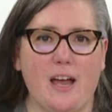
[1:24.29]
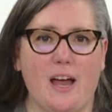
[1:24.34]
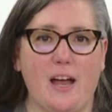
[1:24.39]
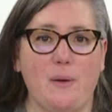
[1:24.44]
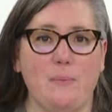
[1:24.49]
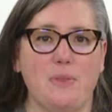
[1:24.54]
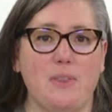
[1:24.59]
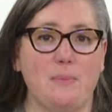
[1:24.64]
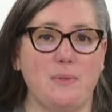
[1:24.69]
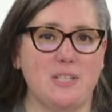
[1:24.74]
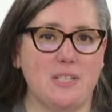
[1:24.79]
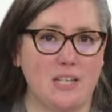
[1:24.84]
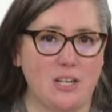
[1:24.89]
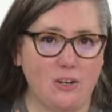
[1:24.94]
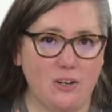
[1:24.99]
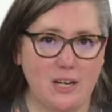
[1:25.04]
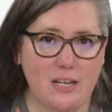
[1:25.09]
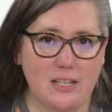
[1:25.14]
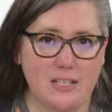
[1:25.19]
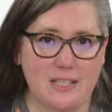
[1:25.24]
um, the
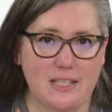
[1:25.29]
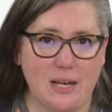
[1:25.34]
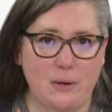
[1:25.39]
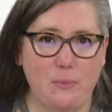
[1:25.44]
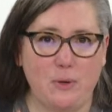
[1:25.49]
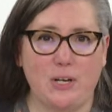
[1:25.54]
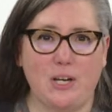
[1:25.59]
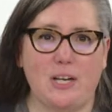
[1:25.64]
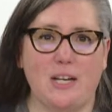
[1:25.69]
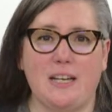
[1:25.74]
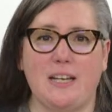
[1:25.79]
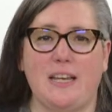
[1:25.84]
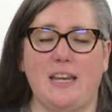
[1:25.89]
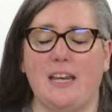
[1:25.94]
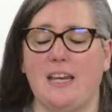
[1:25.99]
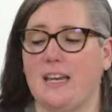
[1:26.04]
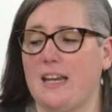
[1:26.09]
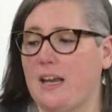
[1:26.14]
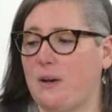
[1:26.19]
materials that we're going to need.